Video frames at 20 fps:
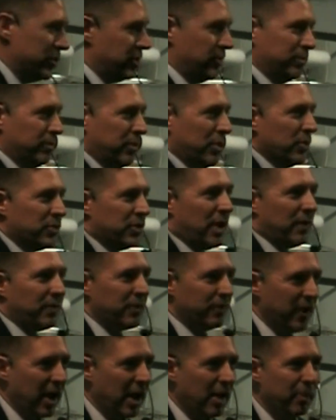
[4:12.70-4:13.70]
MuleSoft
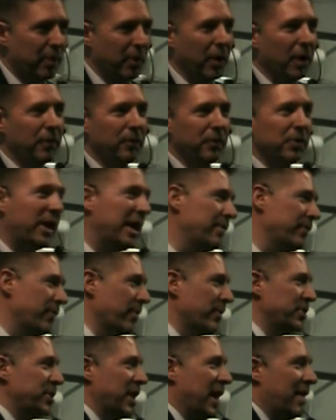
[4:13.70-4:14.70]
developer, if you came from
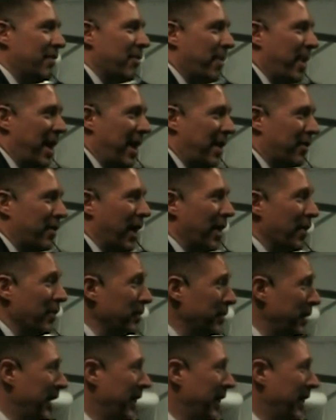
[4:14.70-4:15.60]
a Java background,